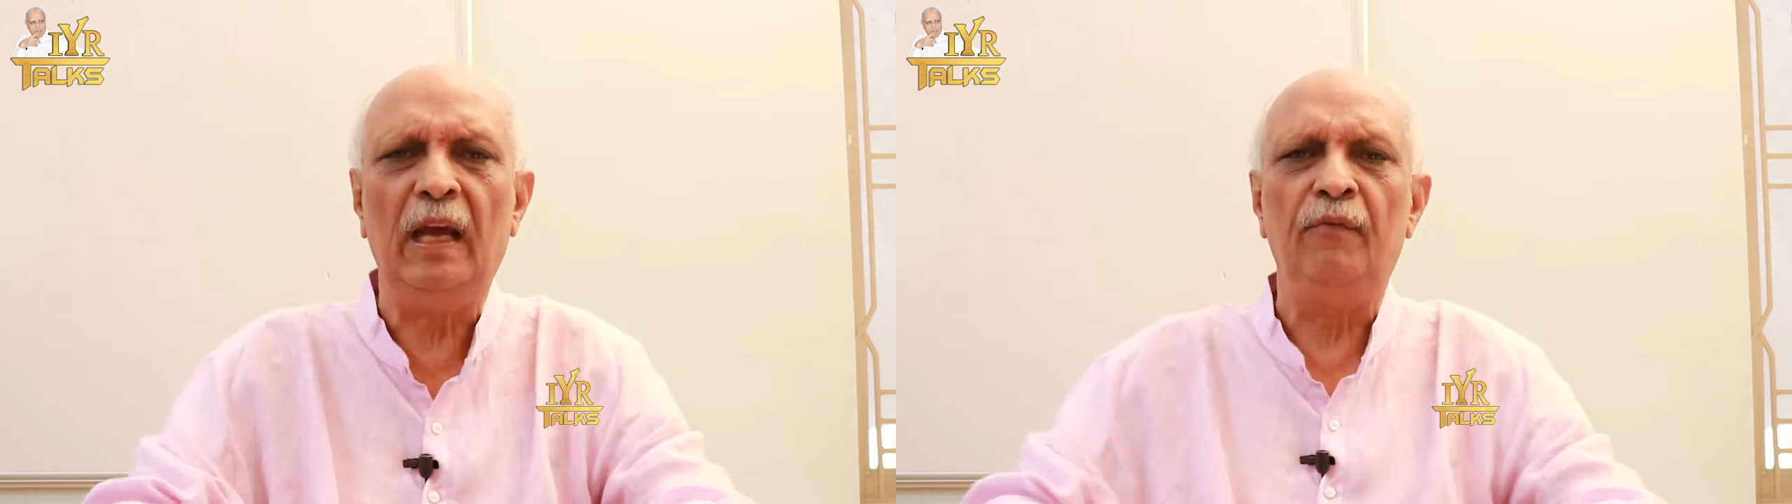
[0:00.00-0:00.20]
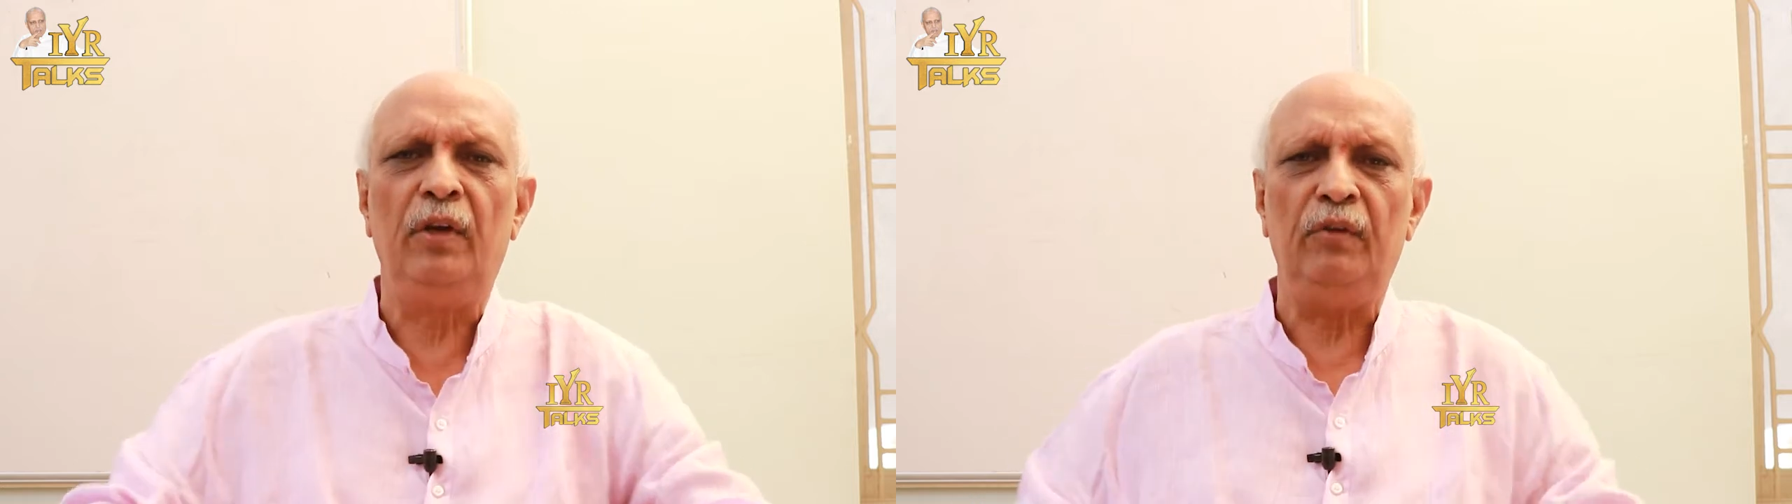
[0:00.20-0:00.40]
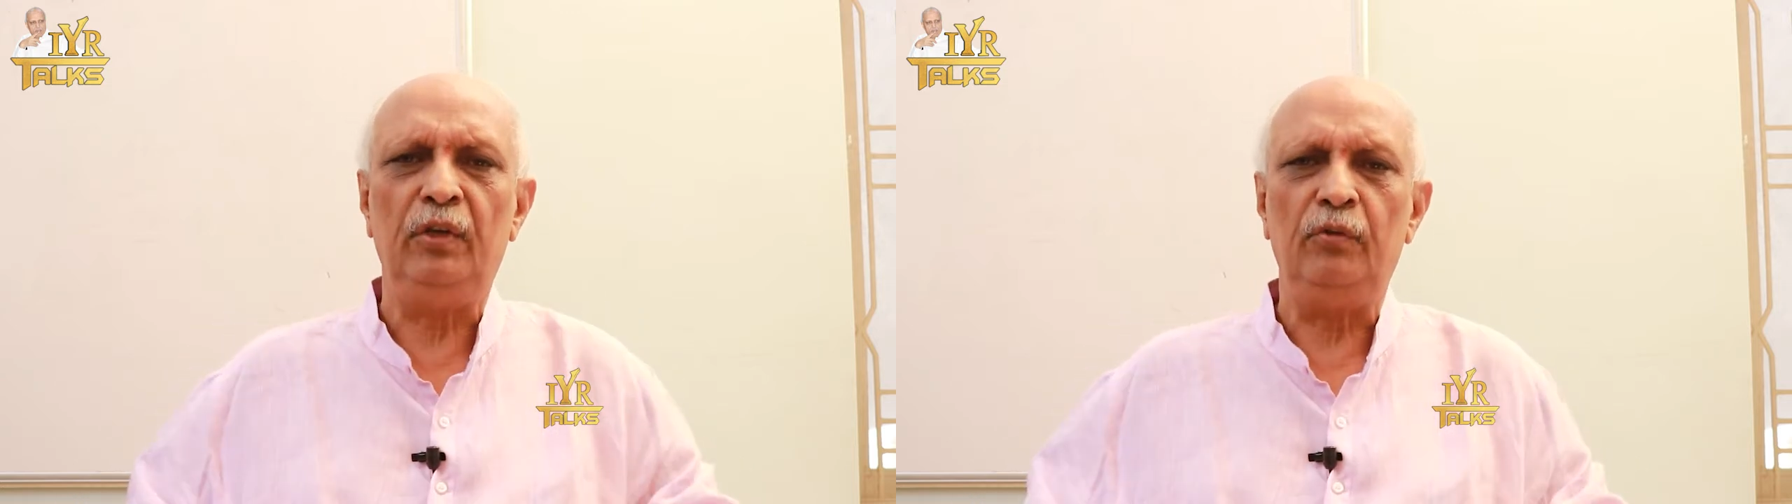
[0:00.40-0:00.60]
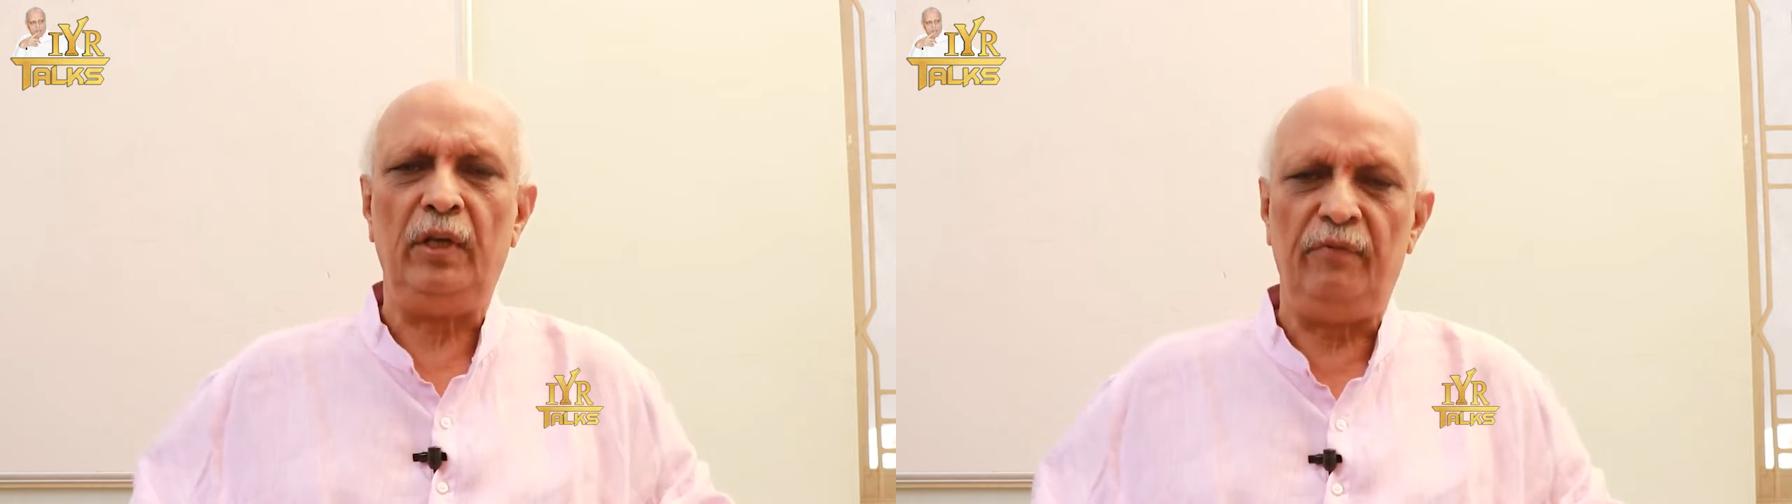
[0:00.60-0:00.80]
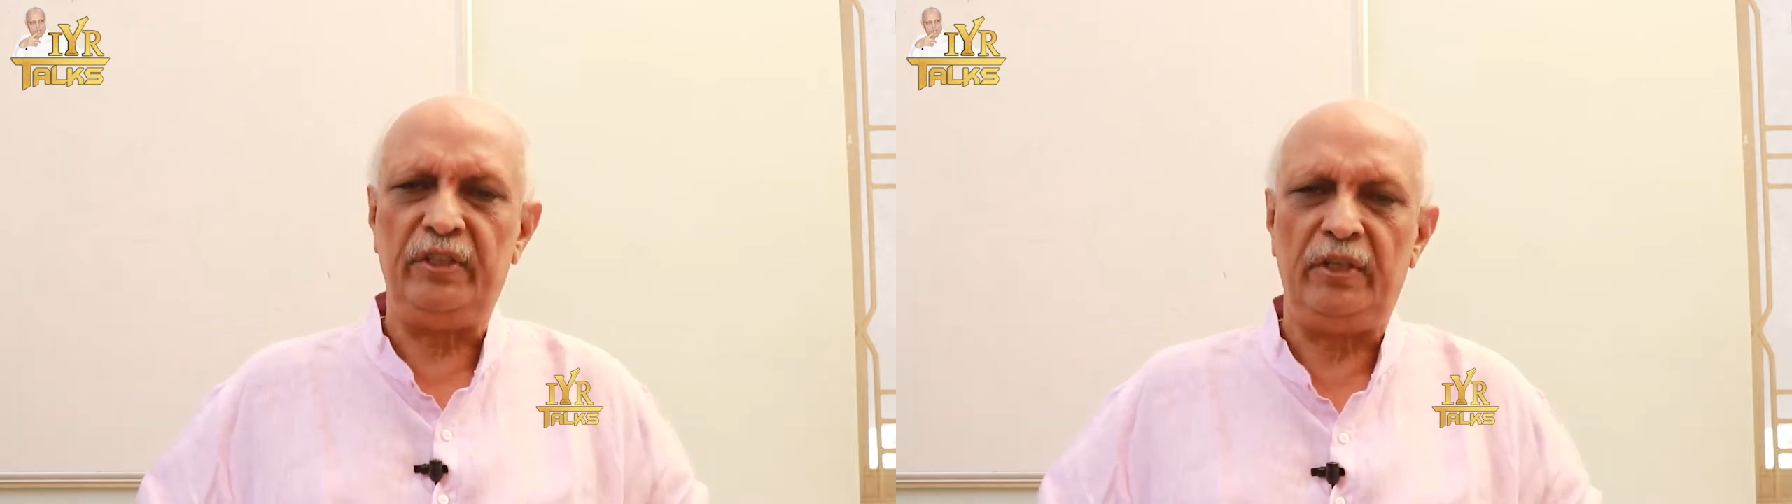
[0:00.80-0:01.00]
have revenue
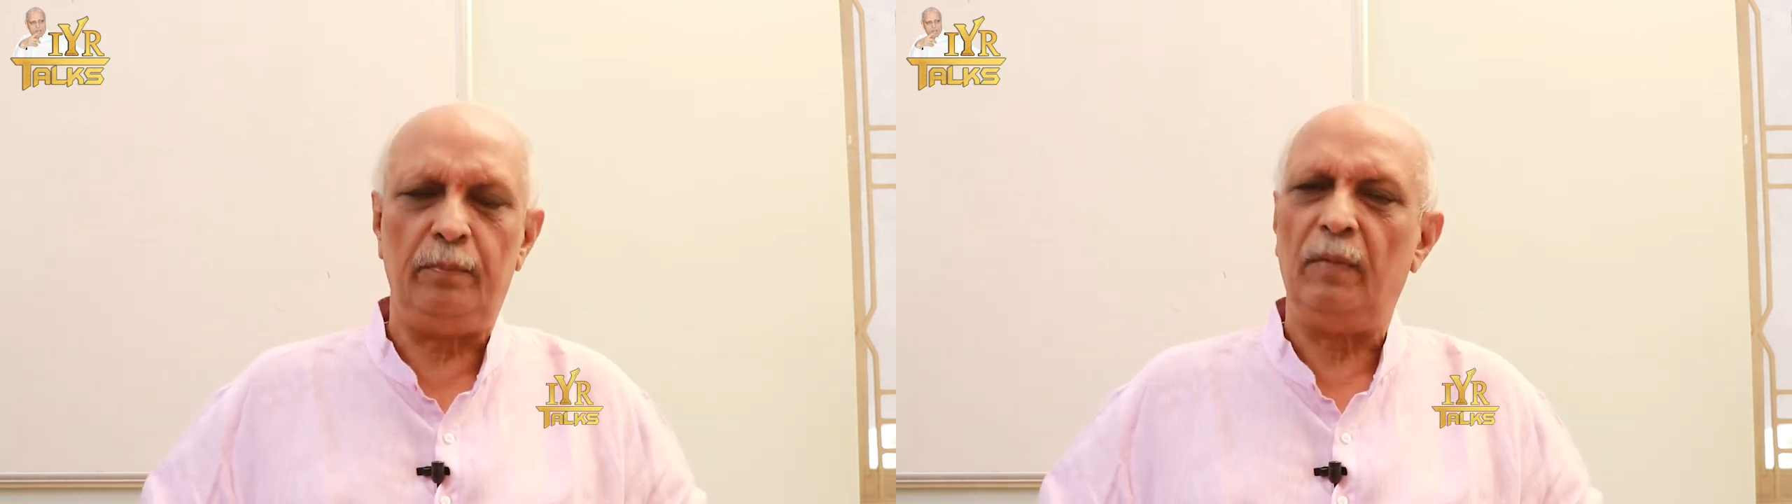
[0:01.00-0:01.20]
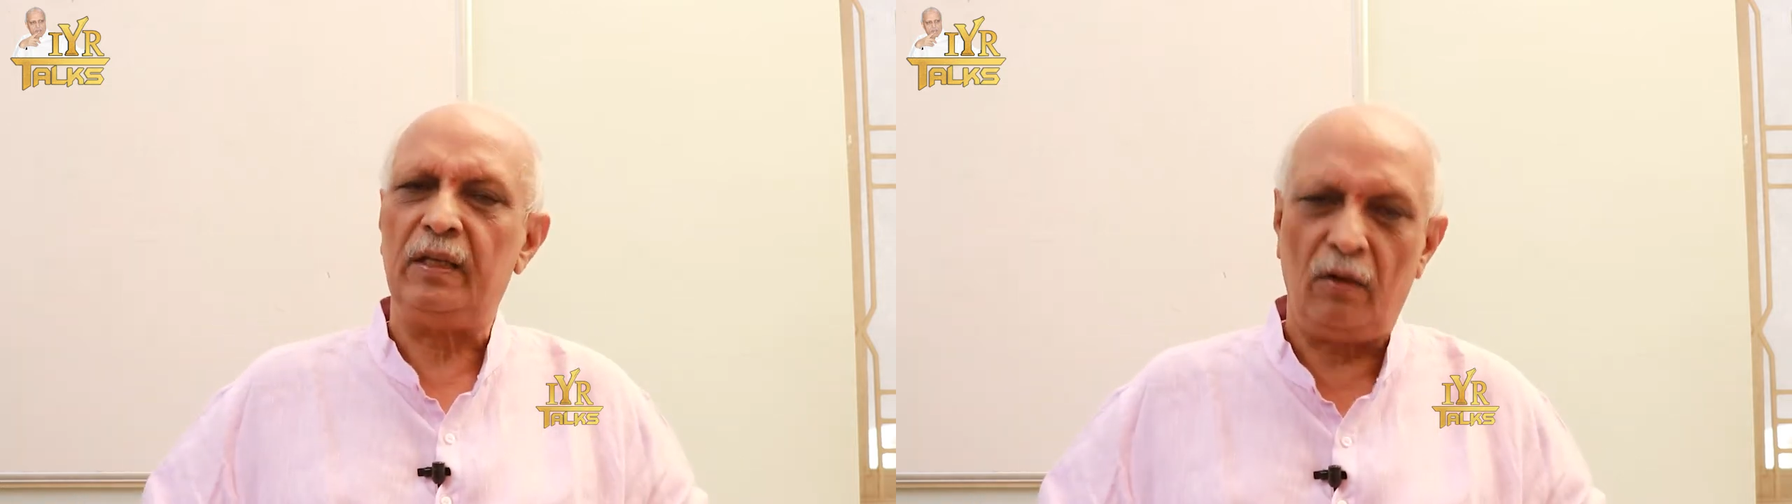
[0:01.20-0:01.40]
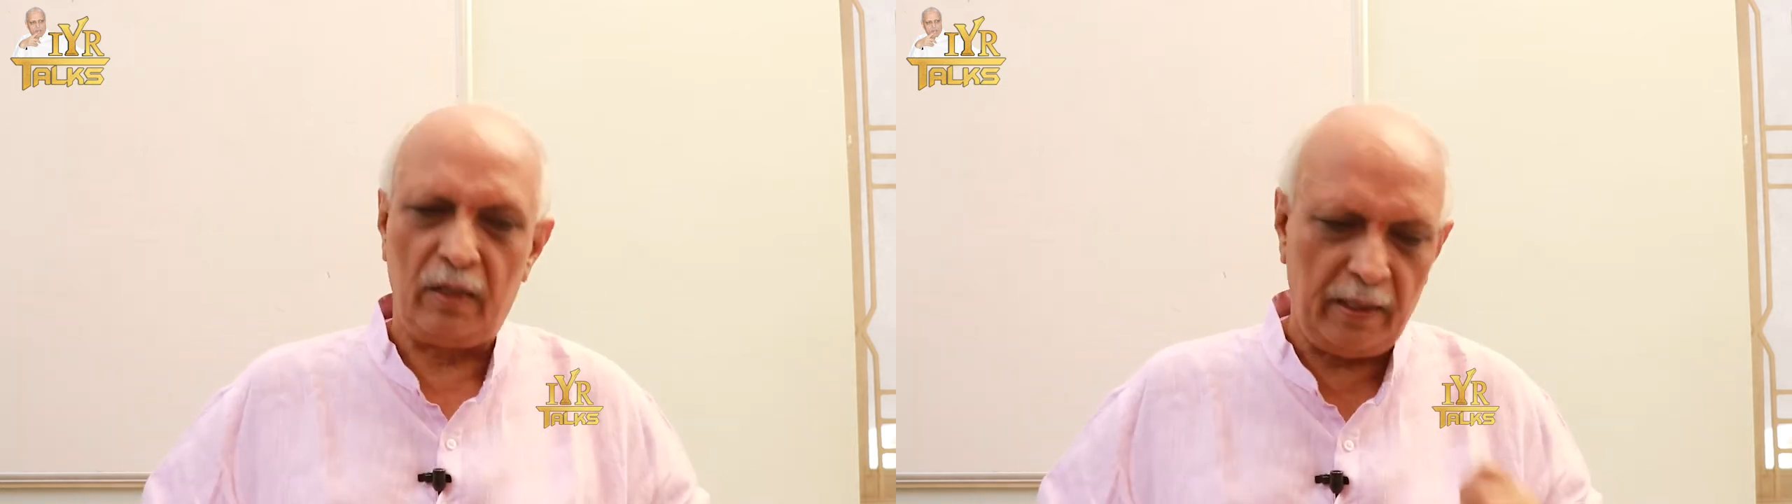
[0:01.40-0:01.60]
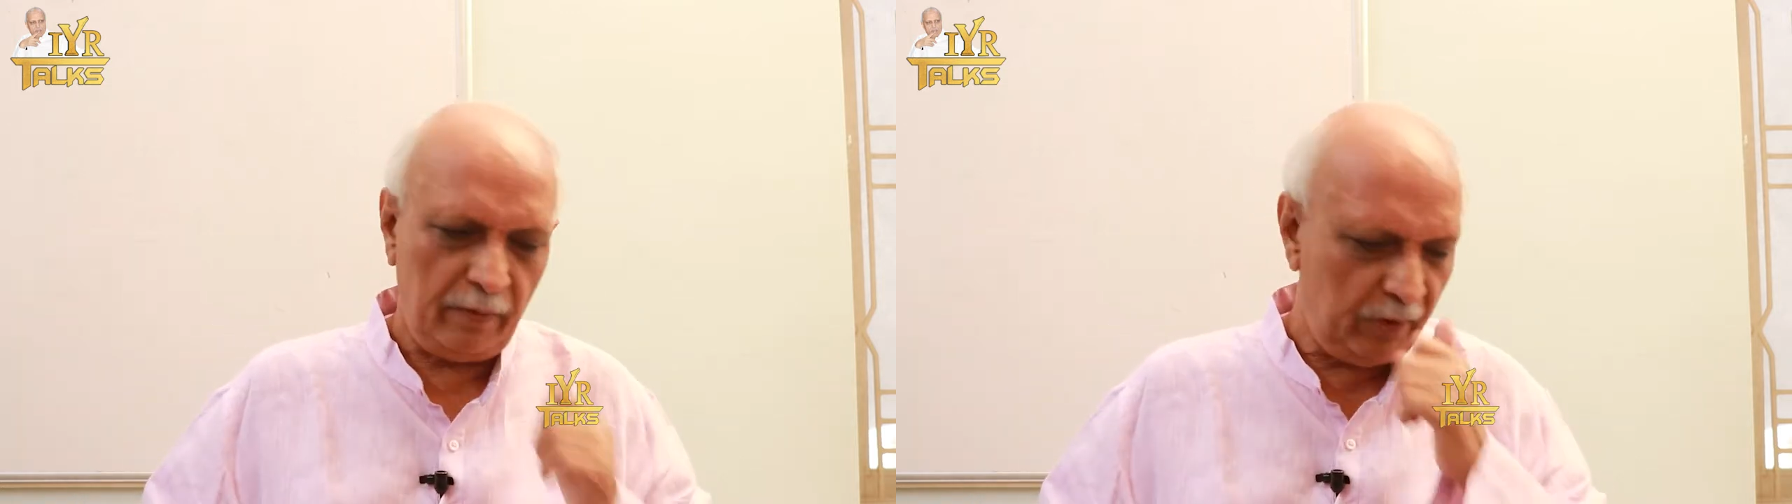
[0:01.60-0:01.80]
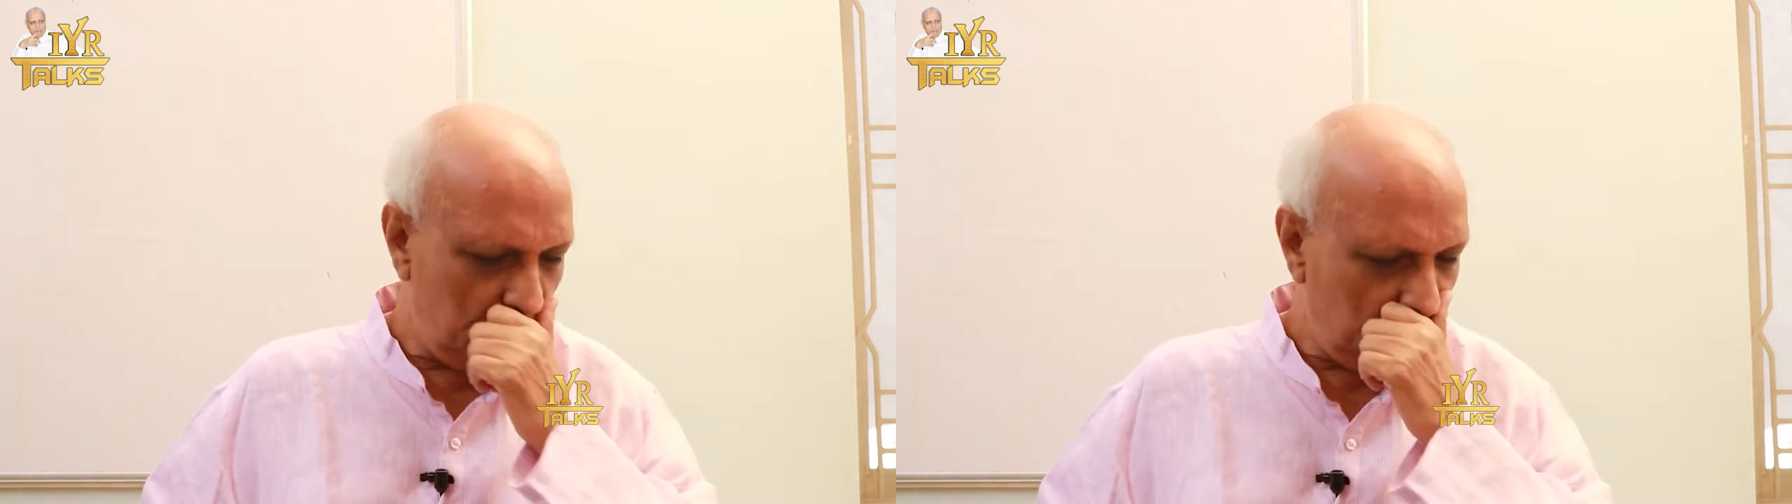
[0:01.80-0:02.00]
deficit but not a
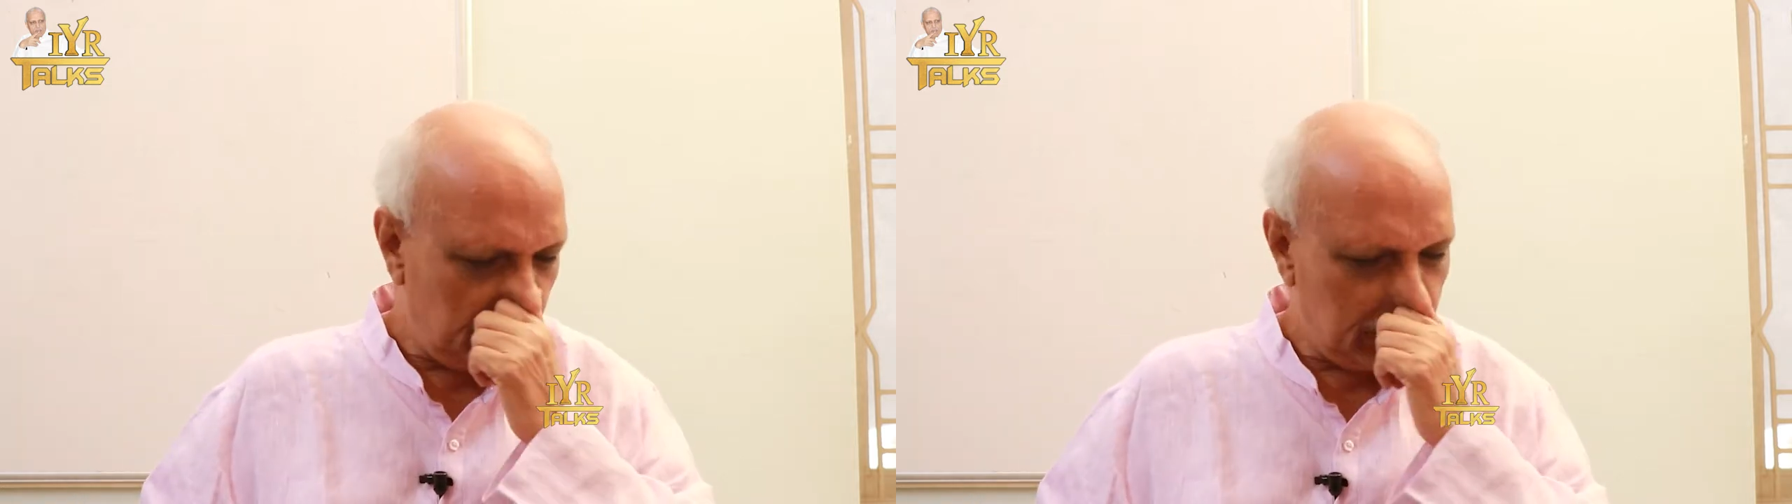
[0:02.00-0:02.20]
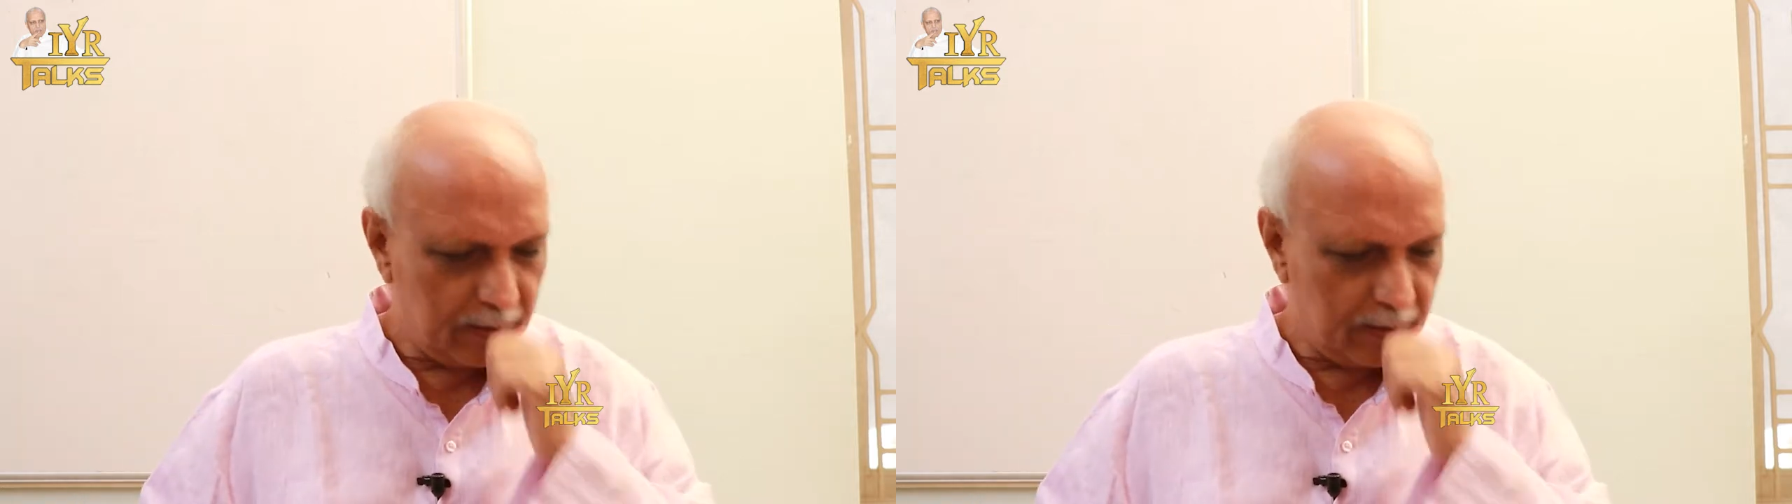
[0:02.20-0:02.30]
revenue